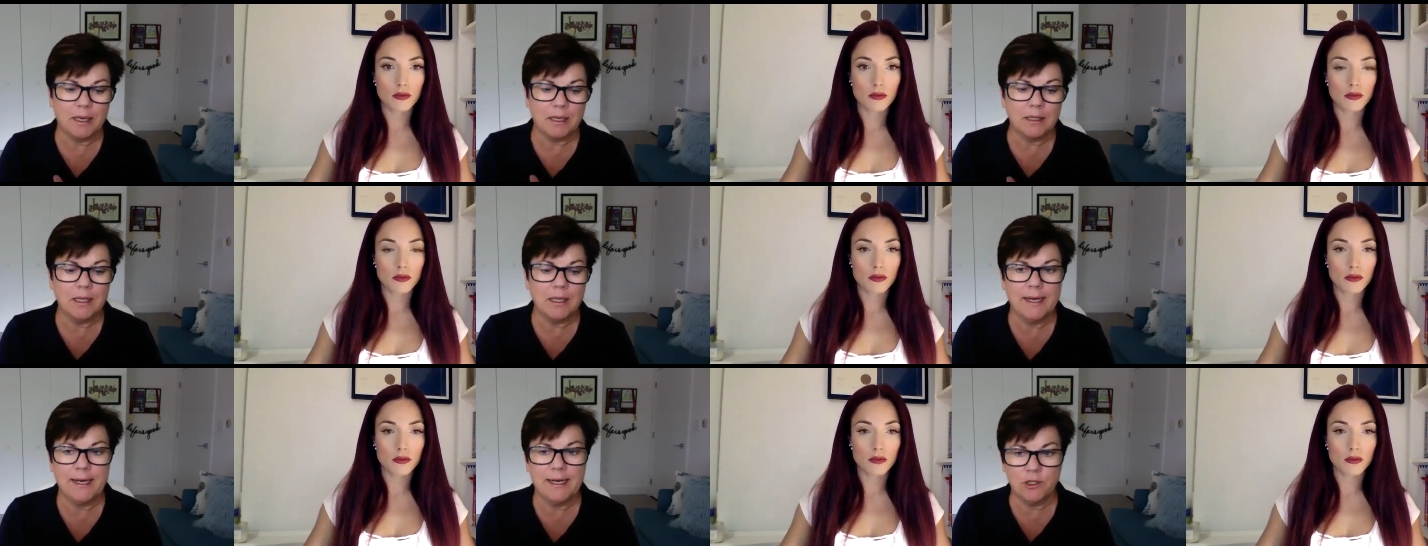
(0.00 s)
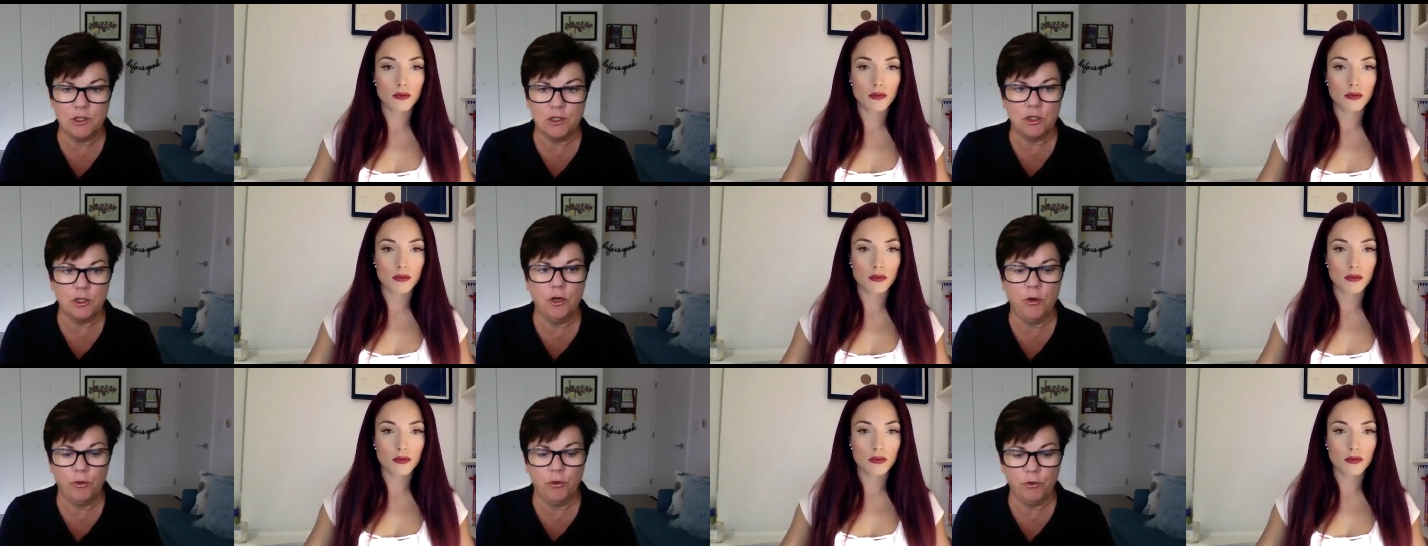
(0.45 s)

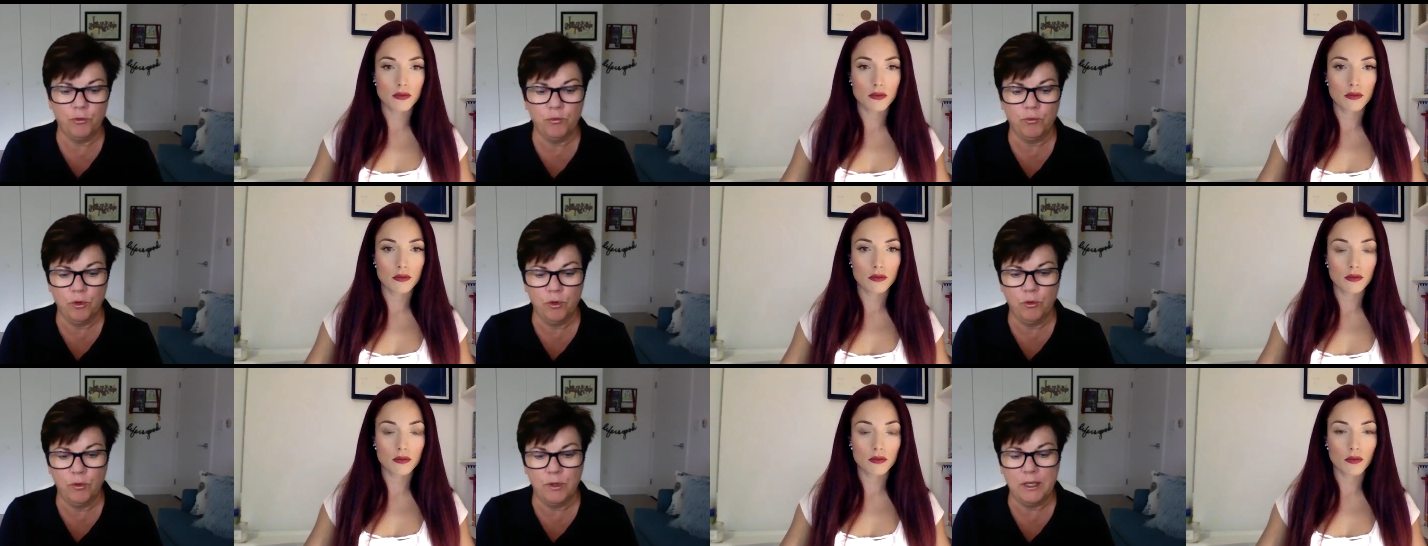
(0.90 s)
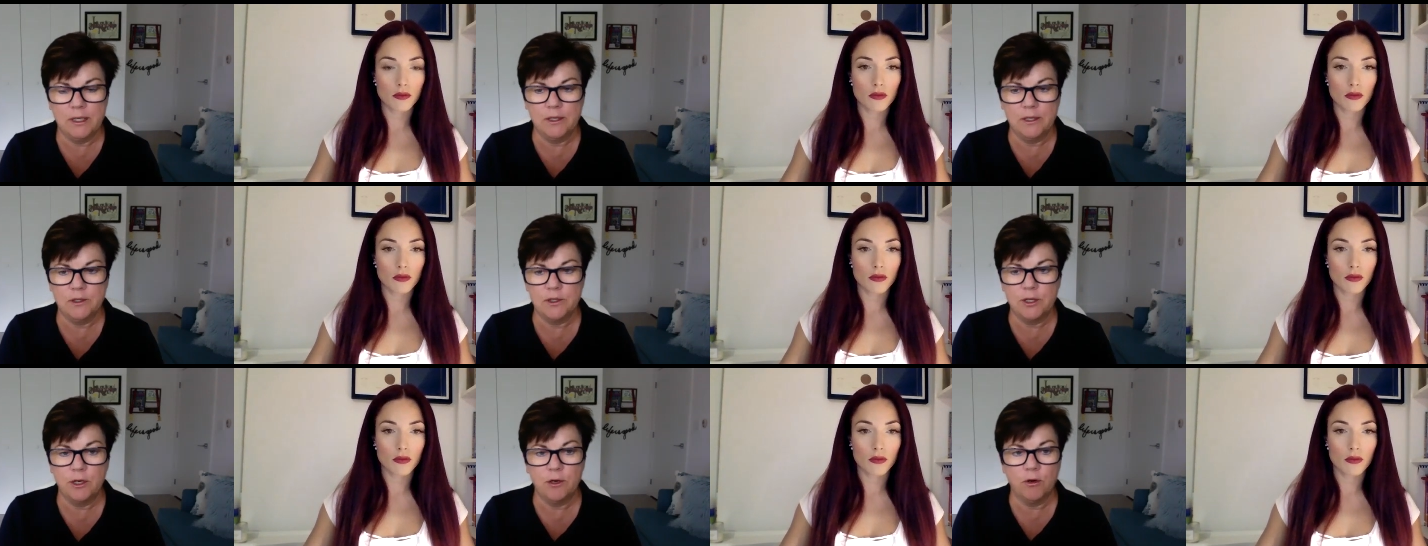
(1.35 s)
Speaker 1: clients go through
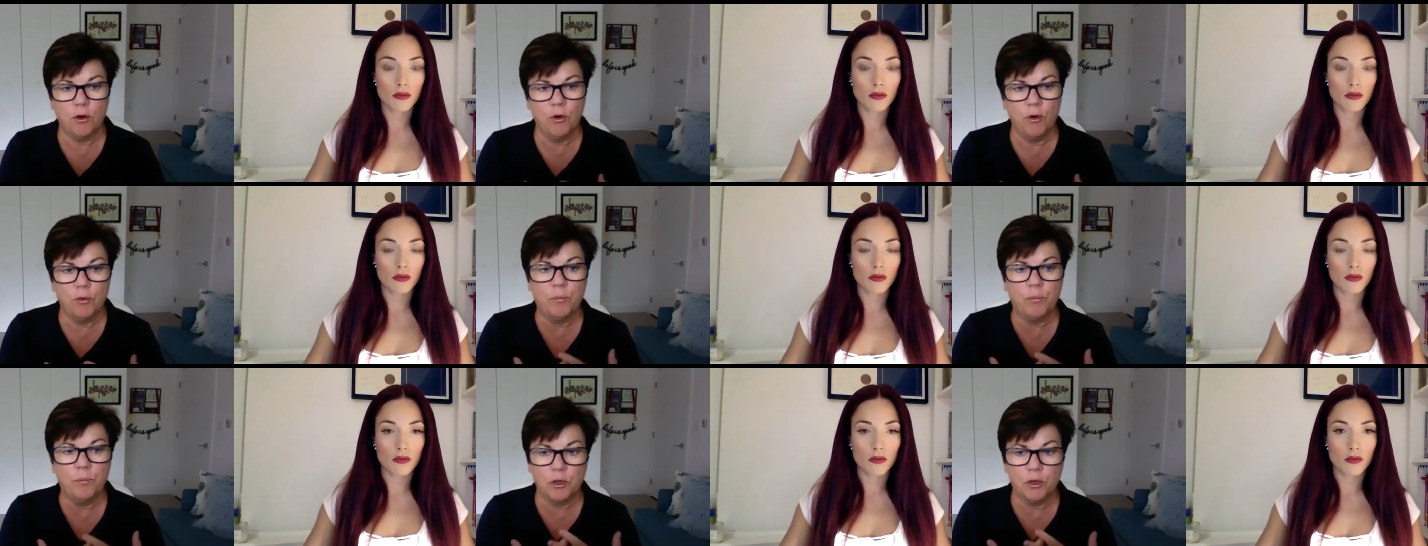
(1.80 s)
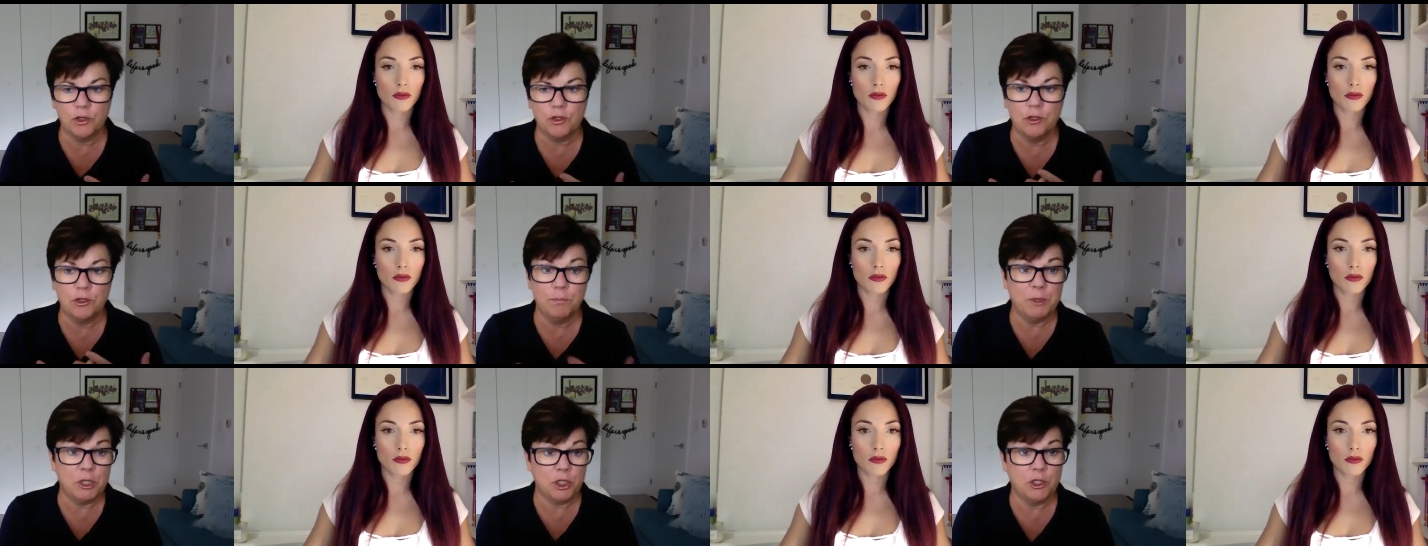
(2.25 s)
is their own
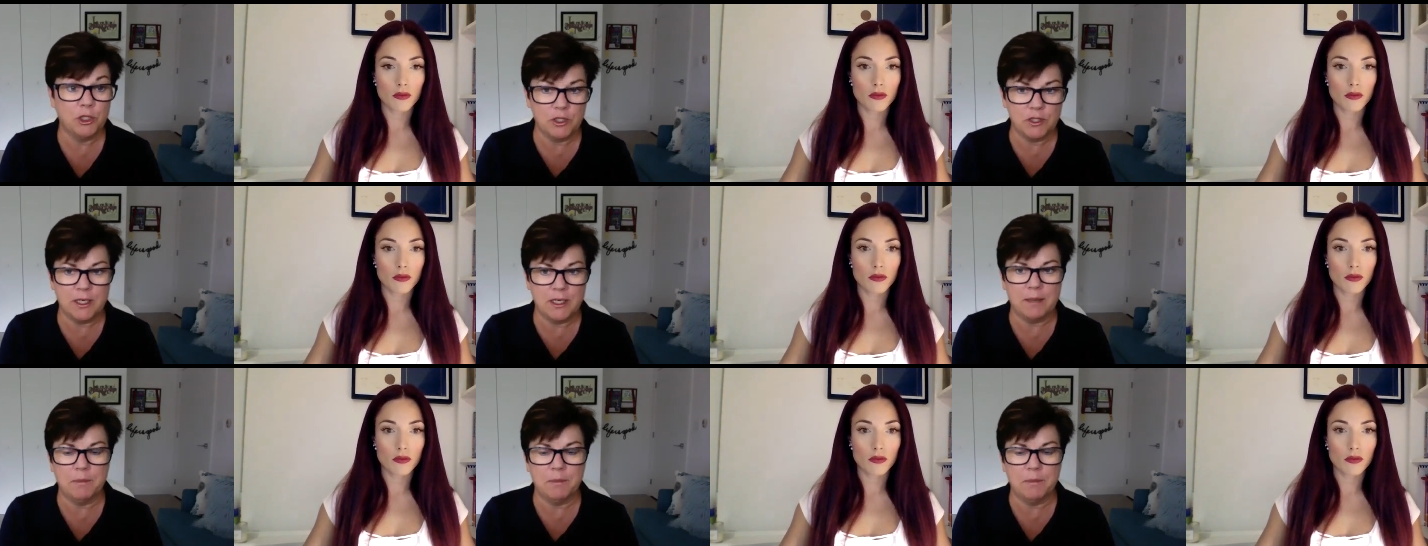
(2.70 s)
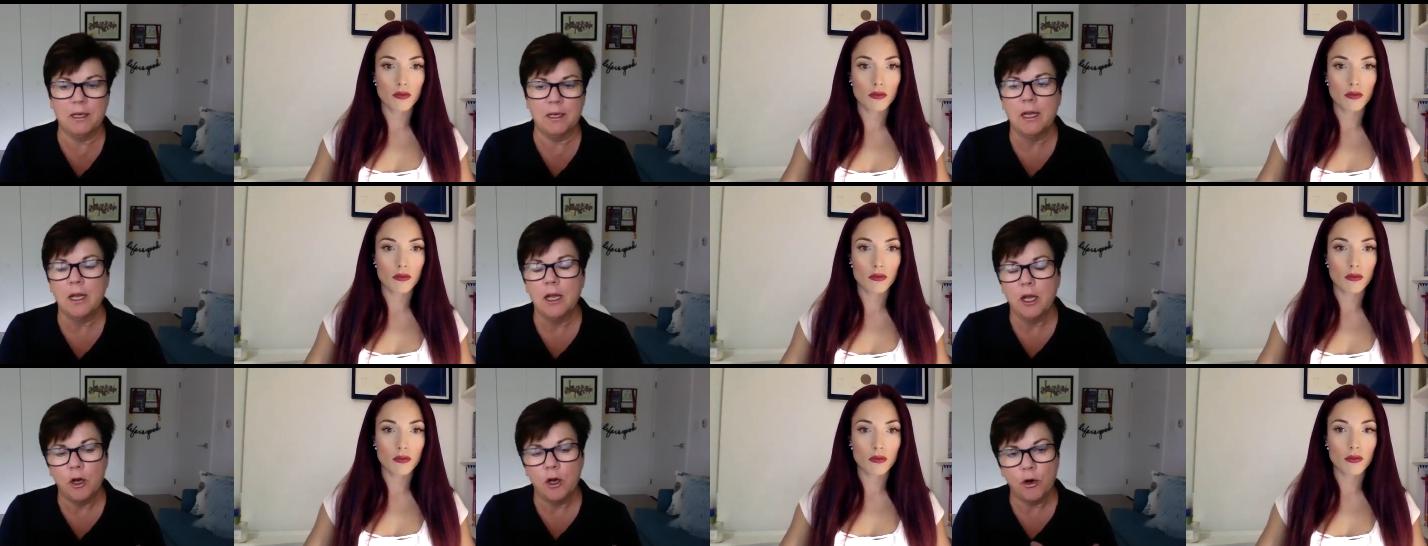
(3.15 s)
personal mission statement
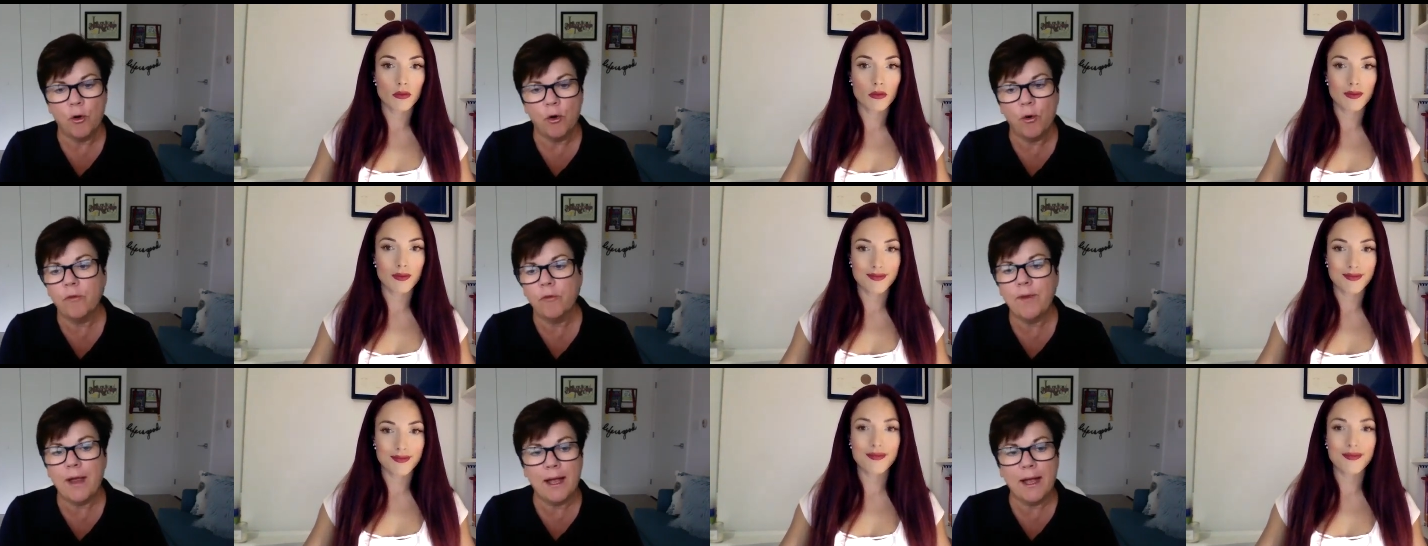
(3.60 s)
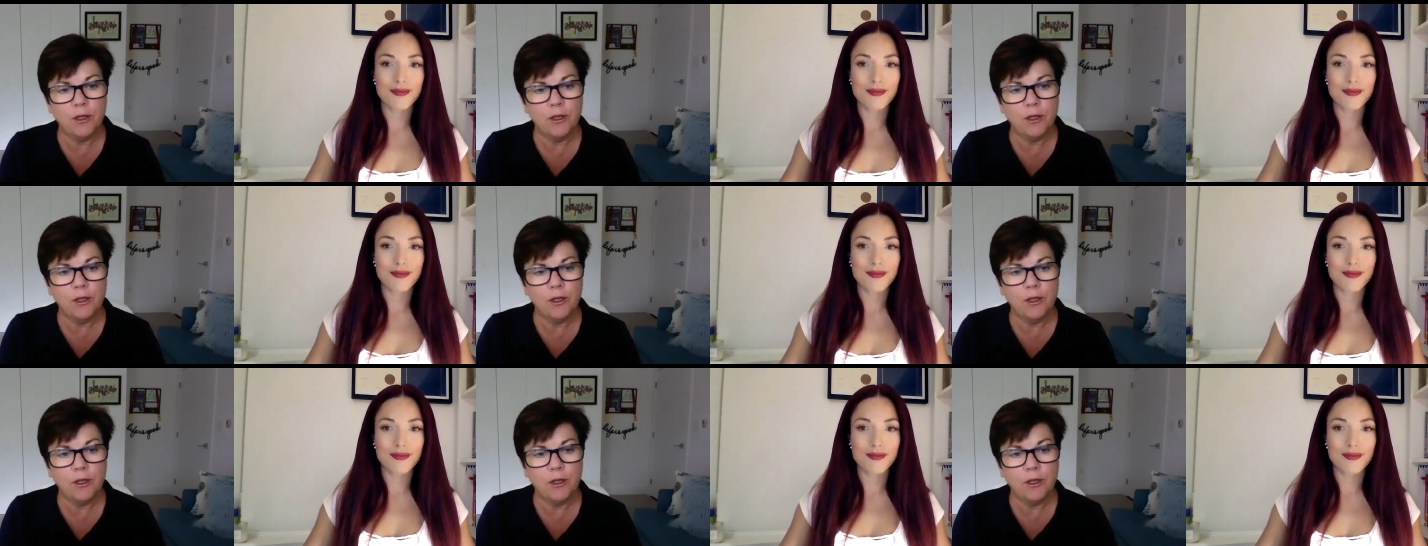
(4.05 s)
core mm-hmm.